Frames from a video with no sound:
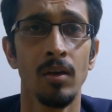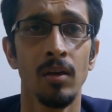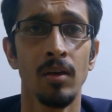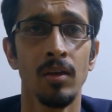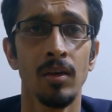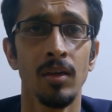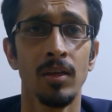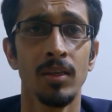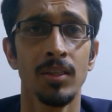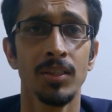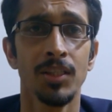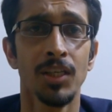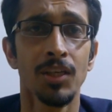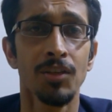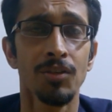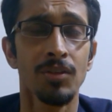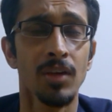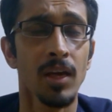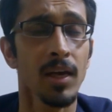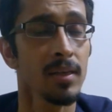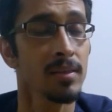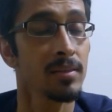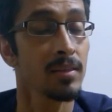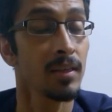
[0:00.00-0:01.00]
Just as
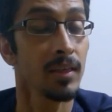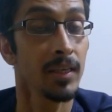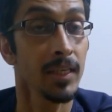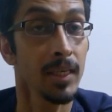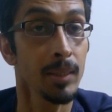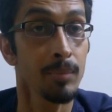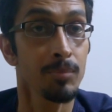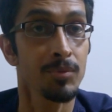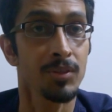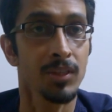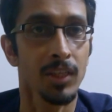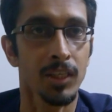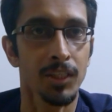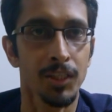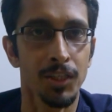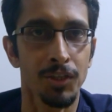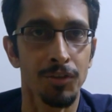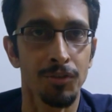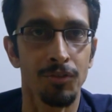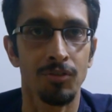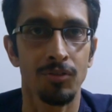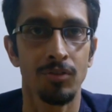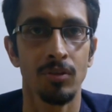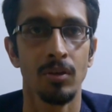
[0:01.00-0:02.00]
the name suggests,
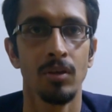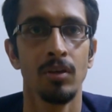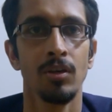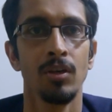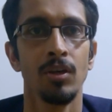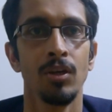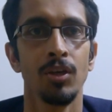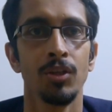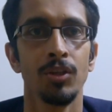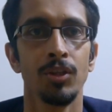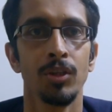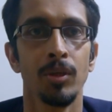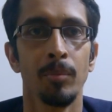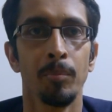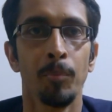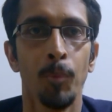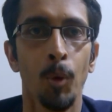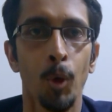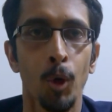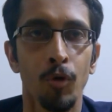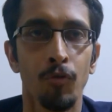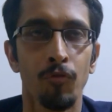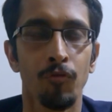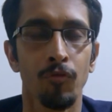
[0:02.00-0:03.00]
the Morph
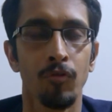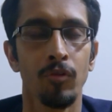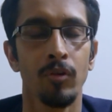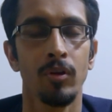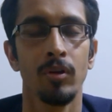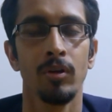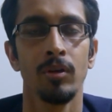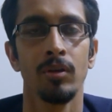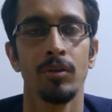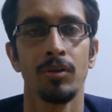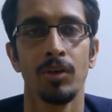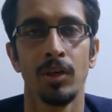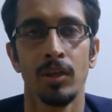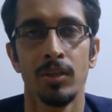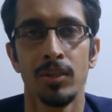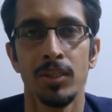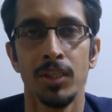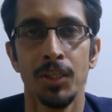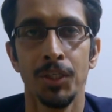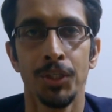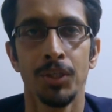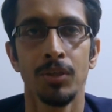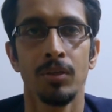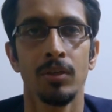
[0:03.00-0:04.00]

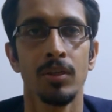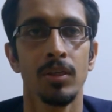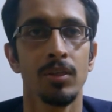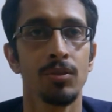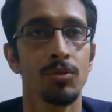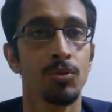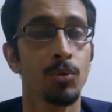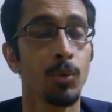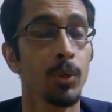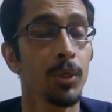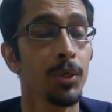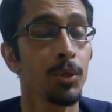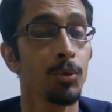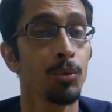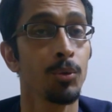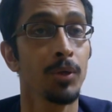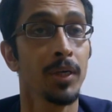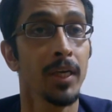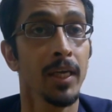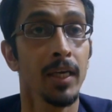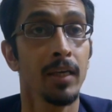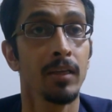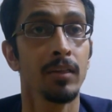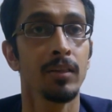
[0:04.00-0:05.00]
transition is going to
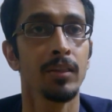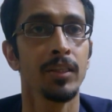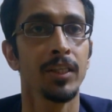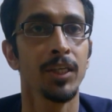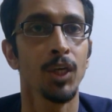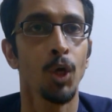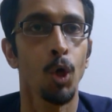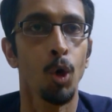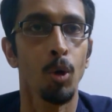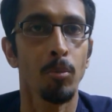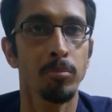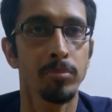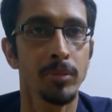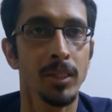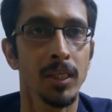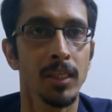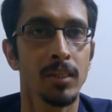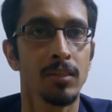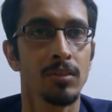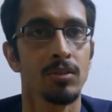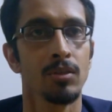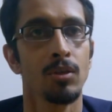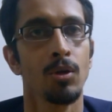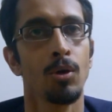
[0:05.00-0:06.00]
take the objects
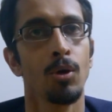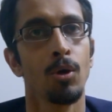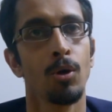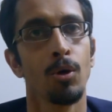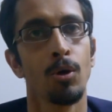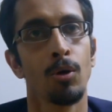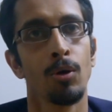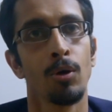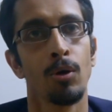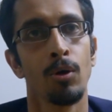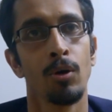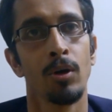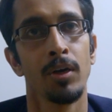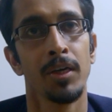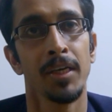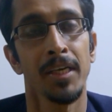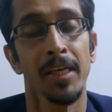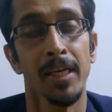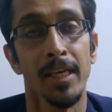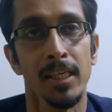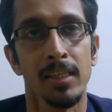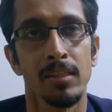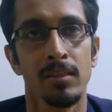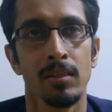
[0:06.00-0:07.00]
or
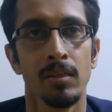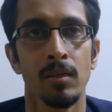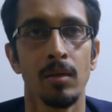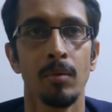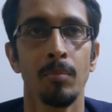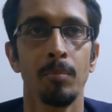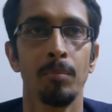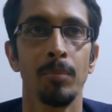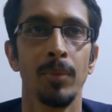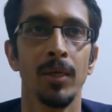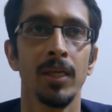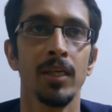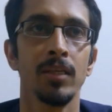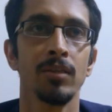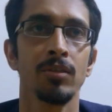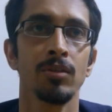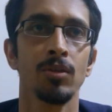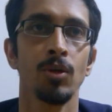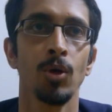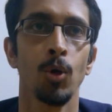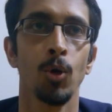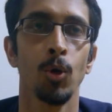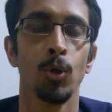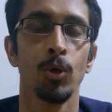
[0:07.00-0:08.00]
text placed
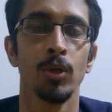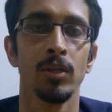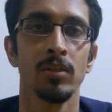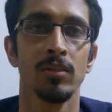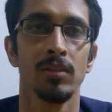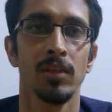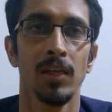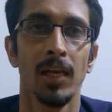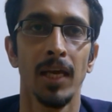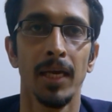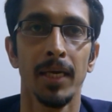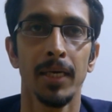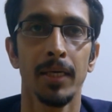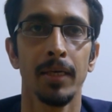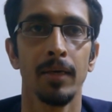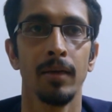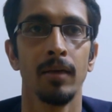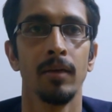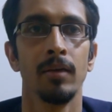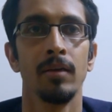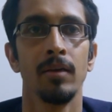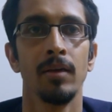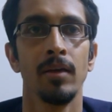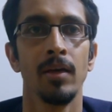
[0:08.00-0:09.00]
on a slide
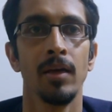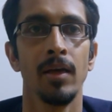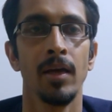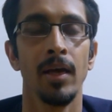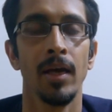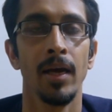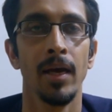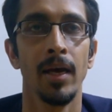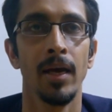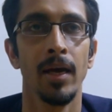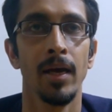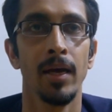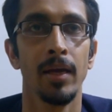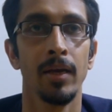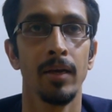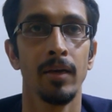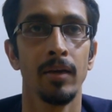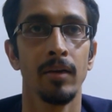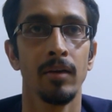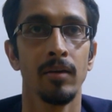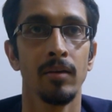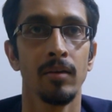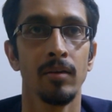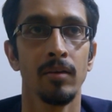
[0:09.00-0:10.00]
and
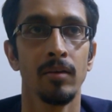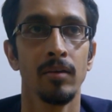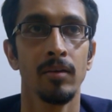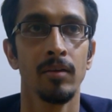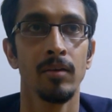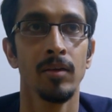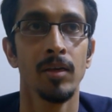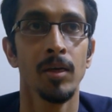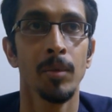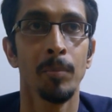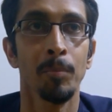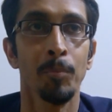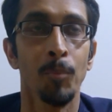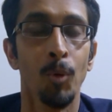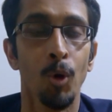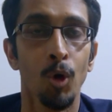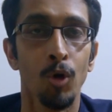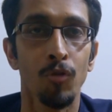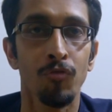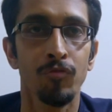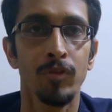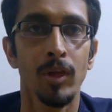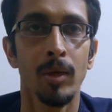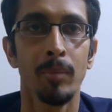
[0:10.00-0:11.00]
morph
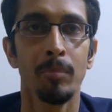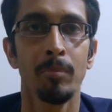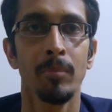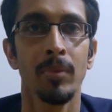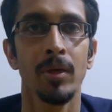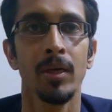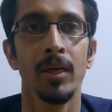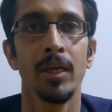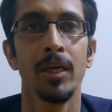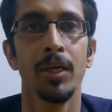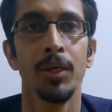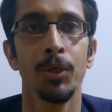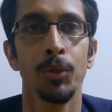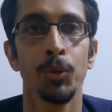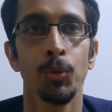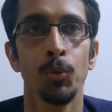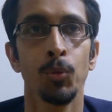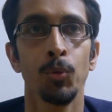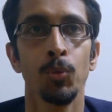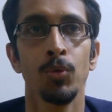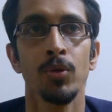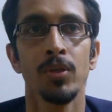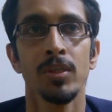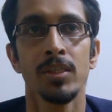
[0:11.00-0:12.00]
them into
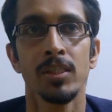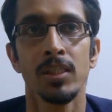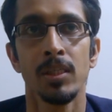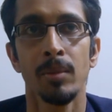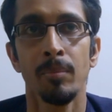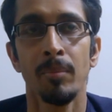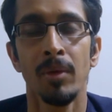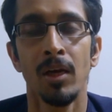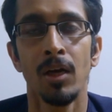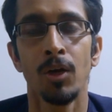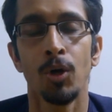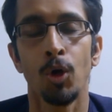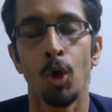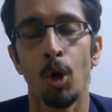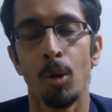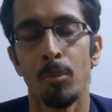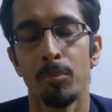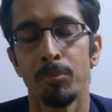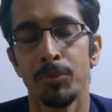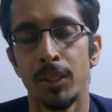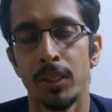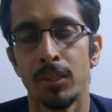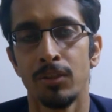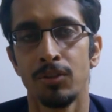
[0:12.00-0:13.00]
similar
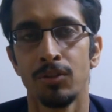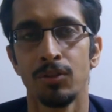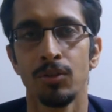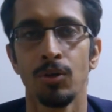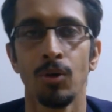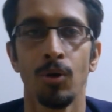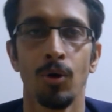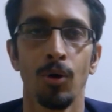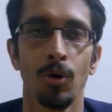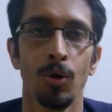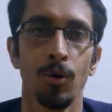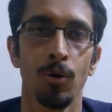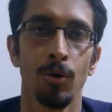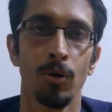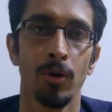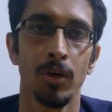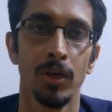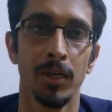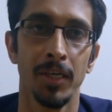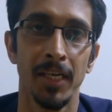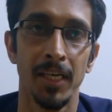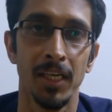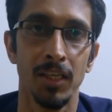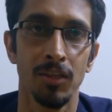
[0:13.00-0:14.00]
objects or
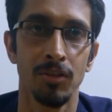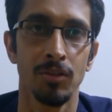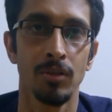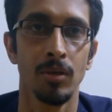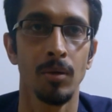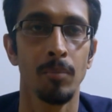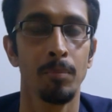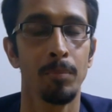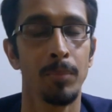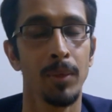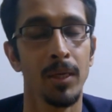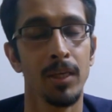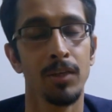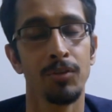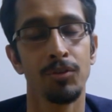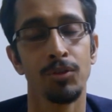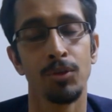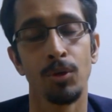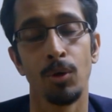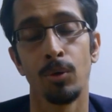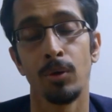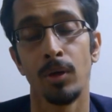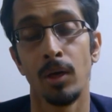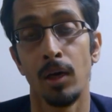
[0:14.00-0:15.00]
text placed on
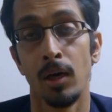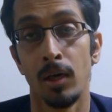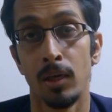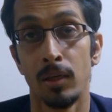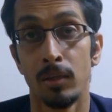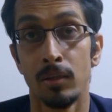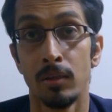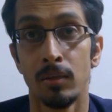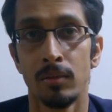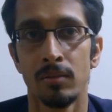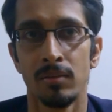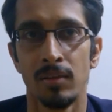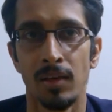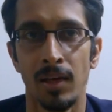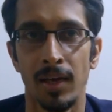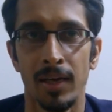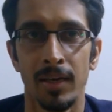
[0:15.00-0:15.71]
another slide.